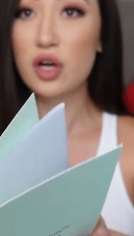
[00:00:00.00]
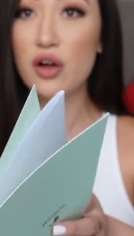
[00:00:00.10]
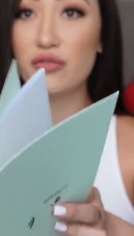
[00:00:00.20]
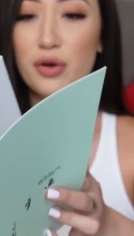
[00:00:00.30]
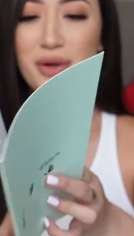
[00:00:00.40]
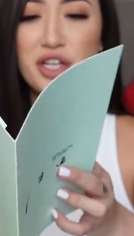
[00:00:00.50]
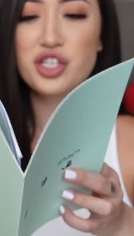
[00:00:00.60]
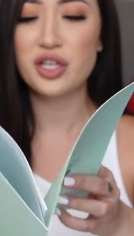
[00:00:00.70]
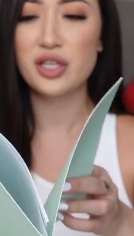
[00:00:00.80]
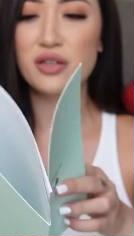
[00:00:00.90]

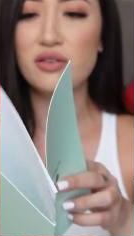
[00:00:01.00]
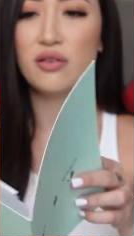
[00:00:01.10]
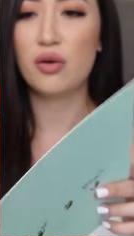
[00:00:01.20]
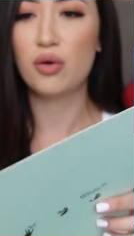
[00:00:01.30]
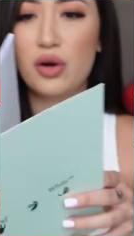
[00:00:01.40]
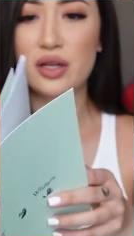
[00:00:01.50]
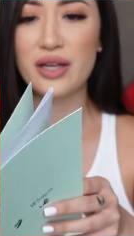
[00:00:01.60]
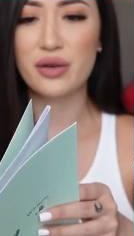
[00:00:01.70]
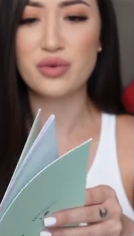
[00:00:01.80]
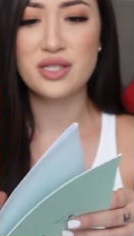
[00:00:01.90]
confirmation or
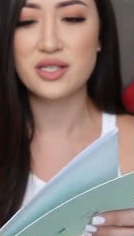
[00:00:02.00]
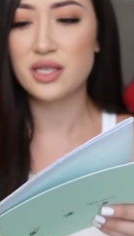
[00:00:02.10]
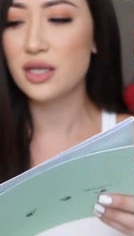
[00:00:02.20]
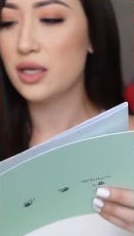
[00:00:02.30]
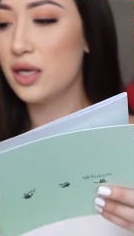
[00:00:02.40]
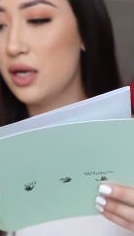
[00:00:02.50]
like receipt.